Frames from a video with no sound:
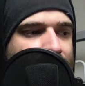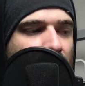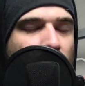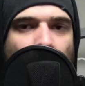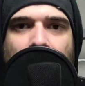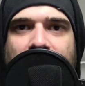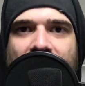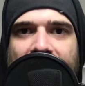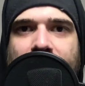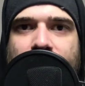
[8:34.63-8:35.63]
long as I
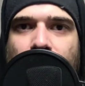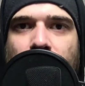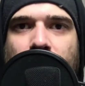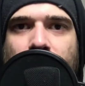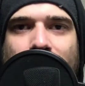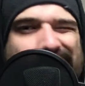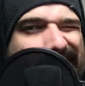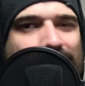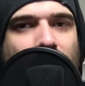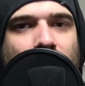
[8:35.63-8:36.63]
need to
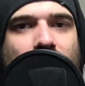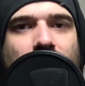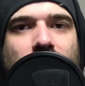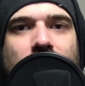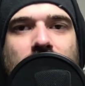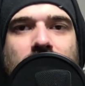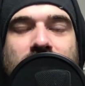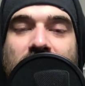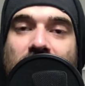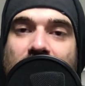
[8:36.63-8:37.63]

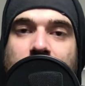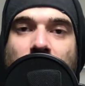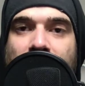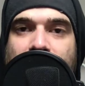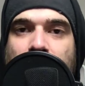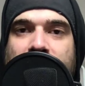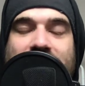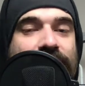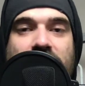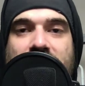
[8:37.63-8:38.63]
to collect my thoughts
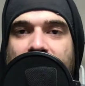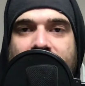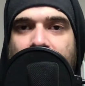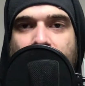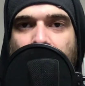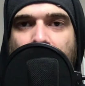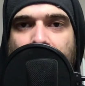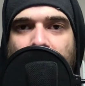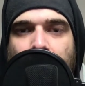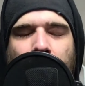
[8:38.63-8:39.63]
and she doesn't interrupt
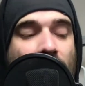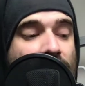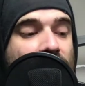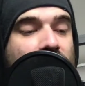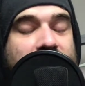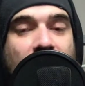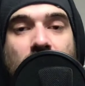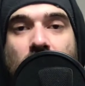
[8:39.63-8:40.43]
me and then I say,